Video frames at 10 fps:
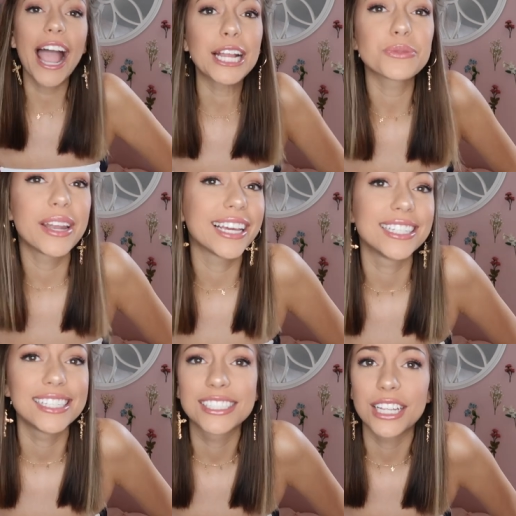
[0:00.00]
I just want to
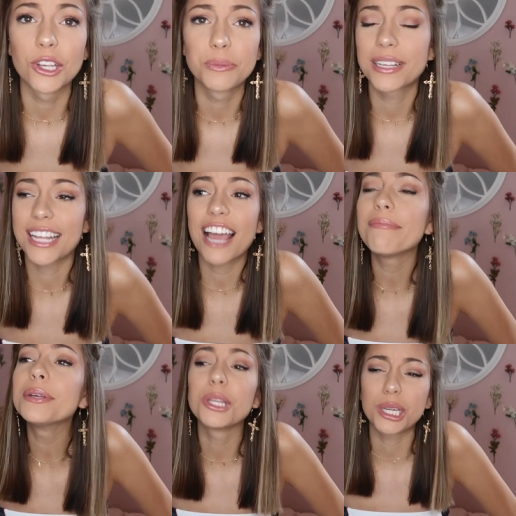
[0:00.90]
get into these clothes because
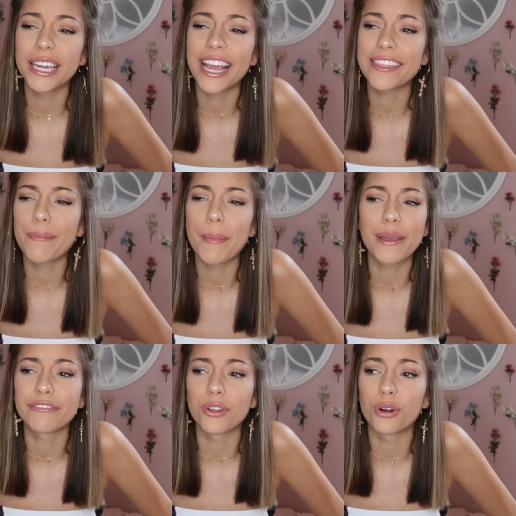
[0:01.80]
I've been looking at them on
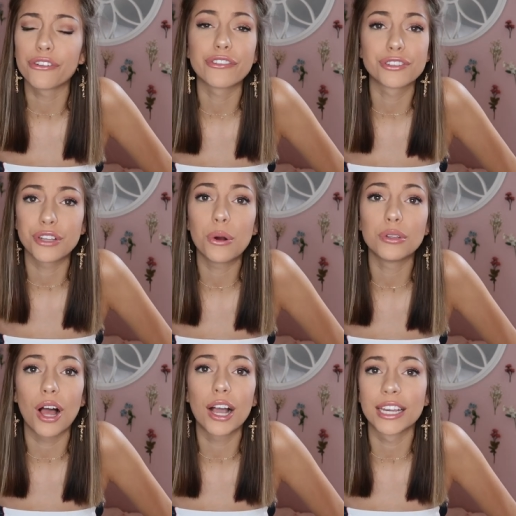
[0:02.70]
my floor for so
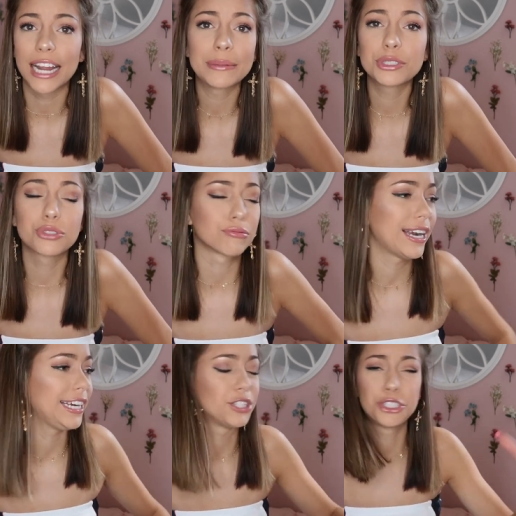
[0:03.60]
long, and I'm just
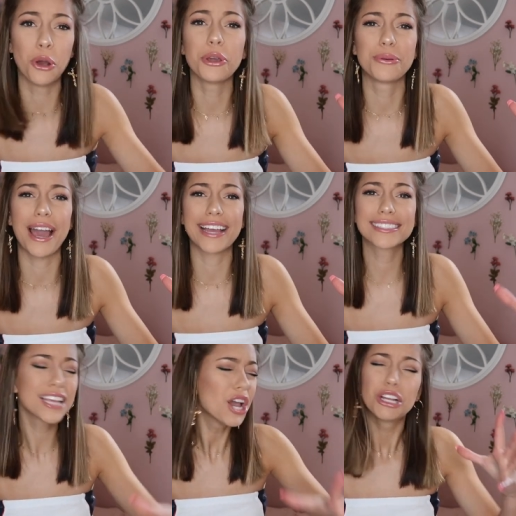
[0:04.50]
ready to show you guys.